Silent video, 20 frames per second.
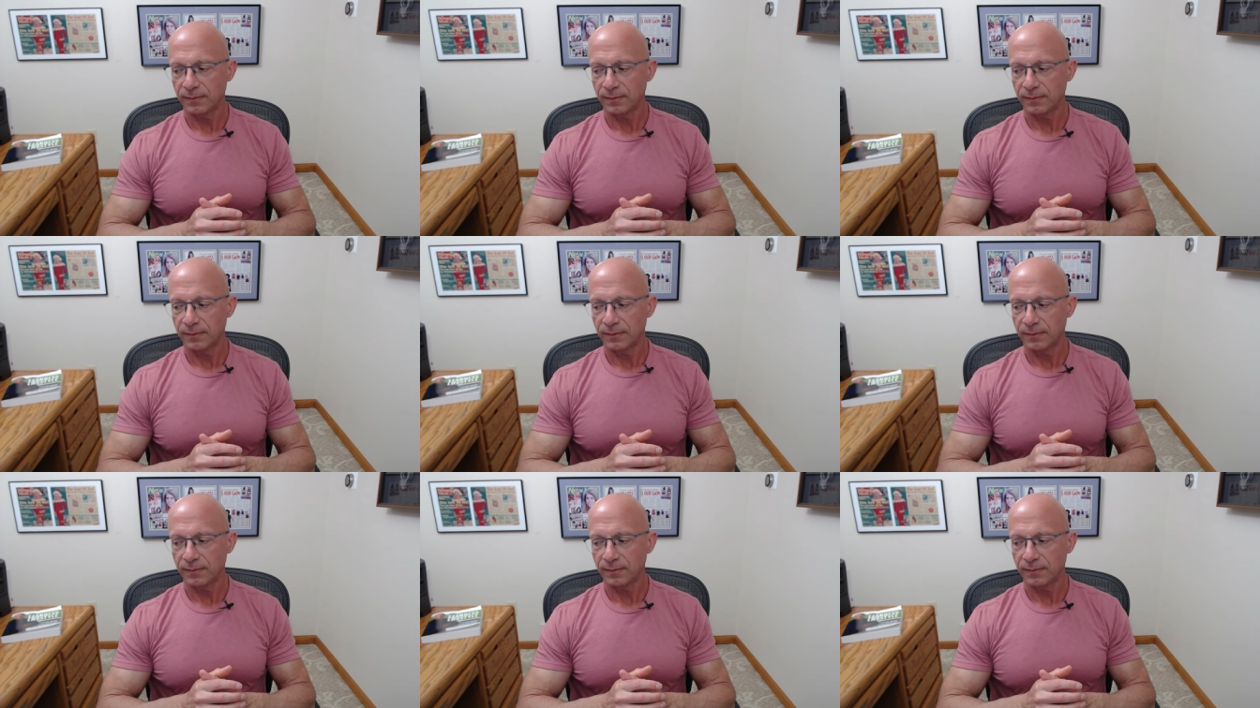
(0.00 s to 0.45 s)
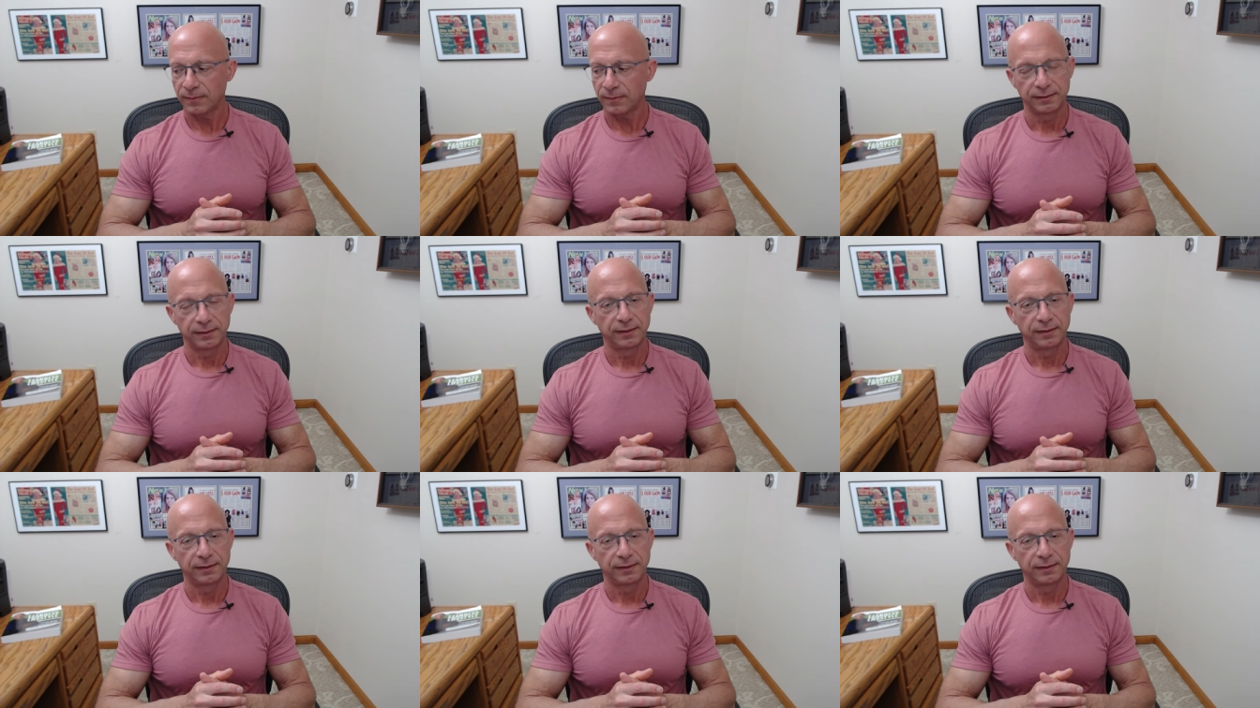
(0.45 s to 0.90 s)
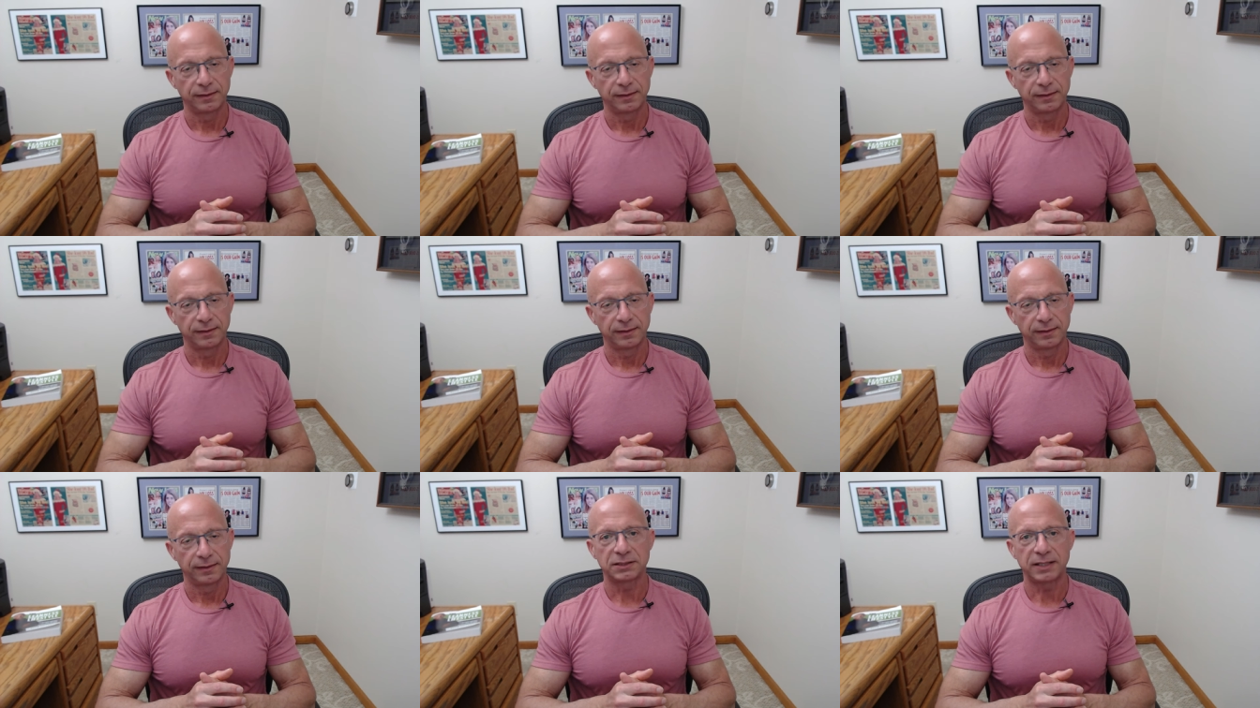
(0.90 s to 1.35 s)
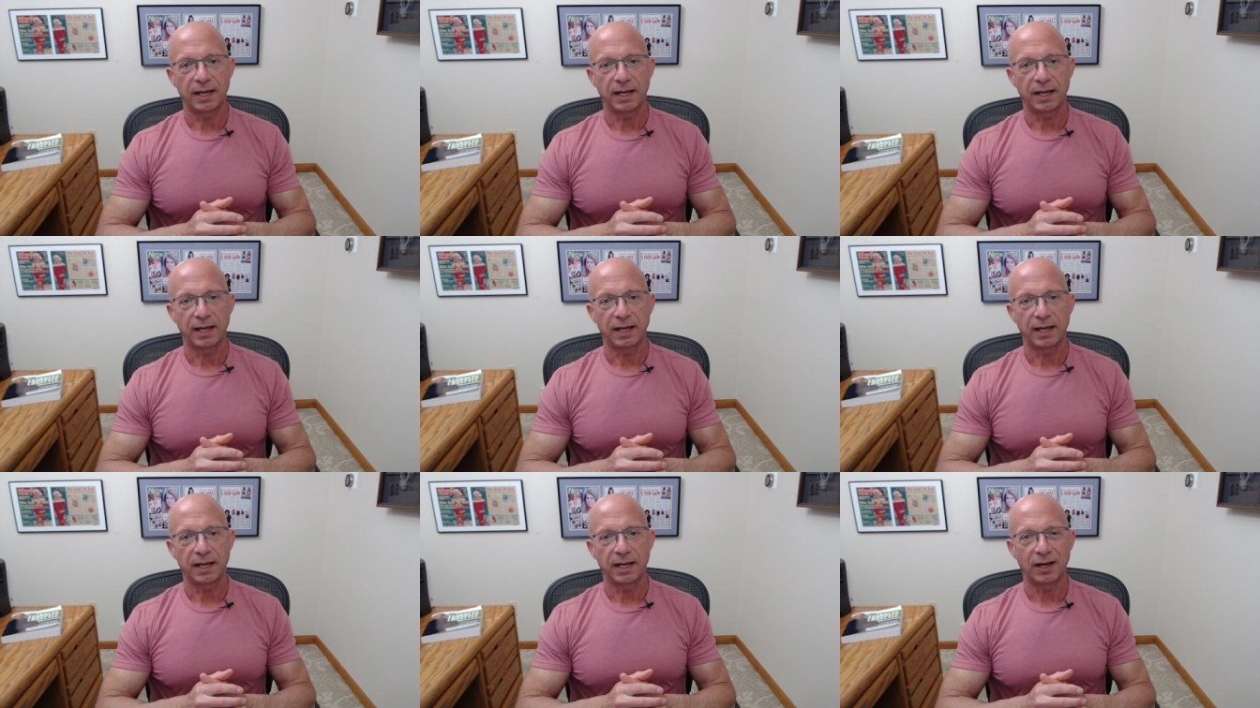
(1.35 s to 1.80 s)
anyway, uh, let's
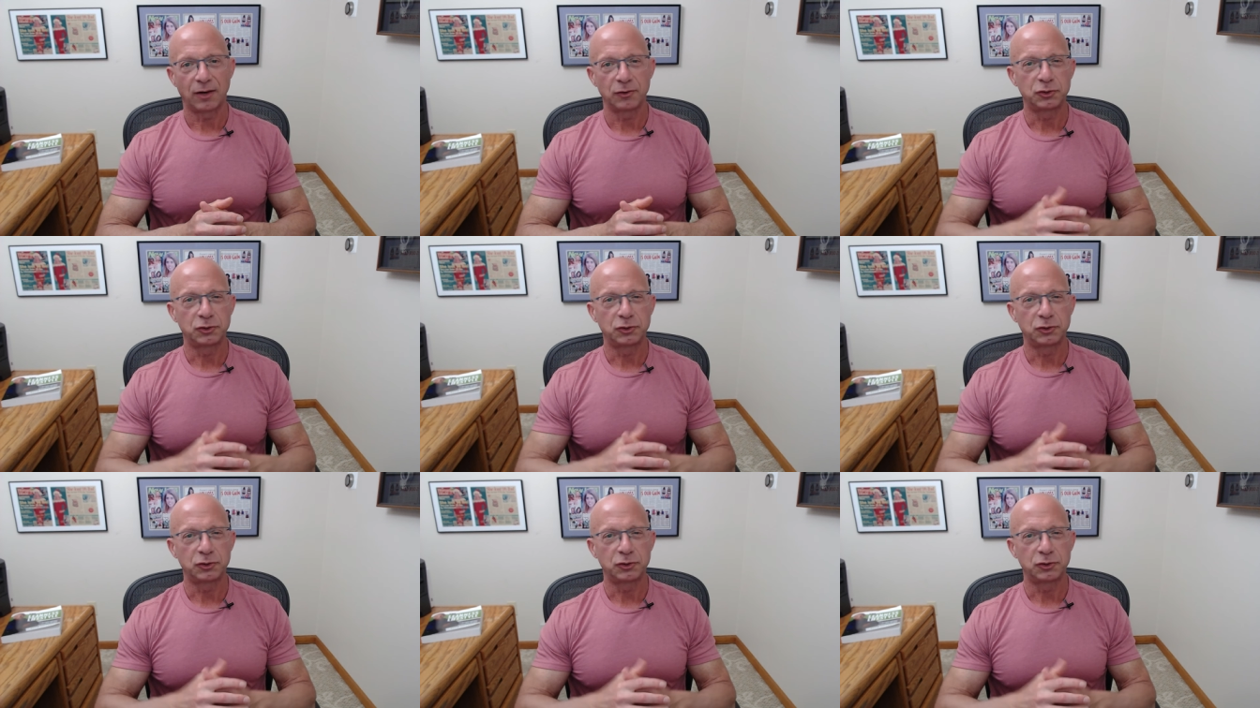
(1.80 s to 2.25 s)
not bring it down to a